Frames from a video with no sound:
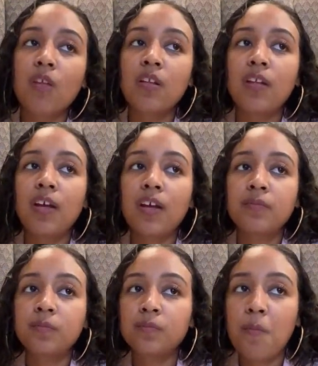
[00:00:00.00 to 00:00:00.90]
Like,
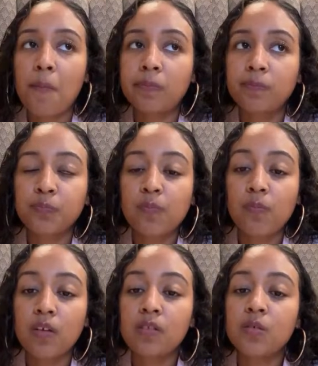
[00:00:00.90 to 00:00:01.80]

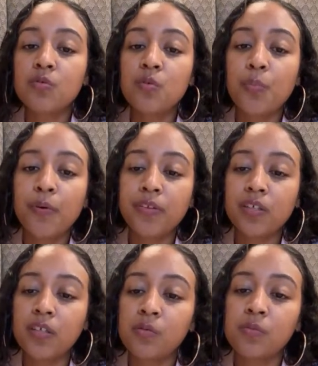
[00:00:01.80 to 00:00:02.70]
there was a point
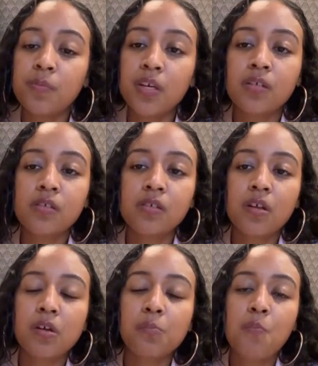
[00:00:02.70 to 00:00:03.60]
that I was making this
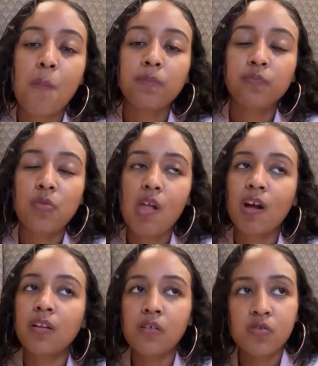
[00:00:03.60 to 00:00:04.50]
like
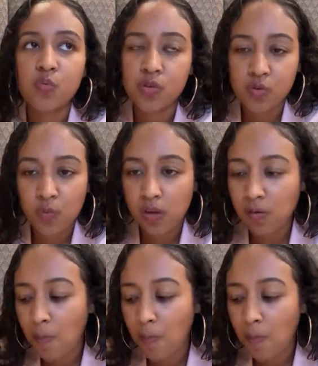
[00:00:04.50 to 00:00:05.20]
at least once a week.